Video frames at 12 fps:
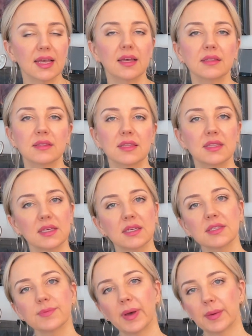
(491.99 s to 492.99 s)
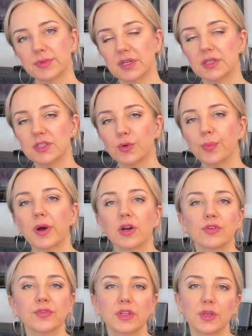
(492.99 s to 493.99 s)
and these peptides are part
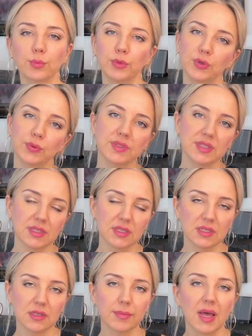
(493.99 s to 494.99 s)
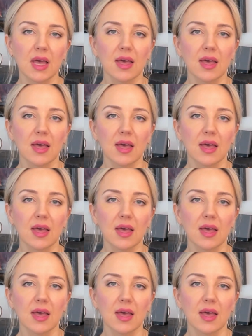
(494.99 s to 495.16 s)
of the immune system.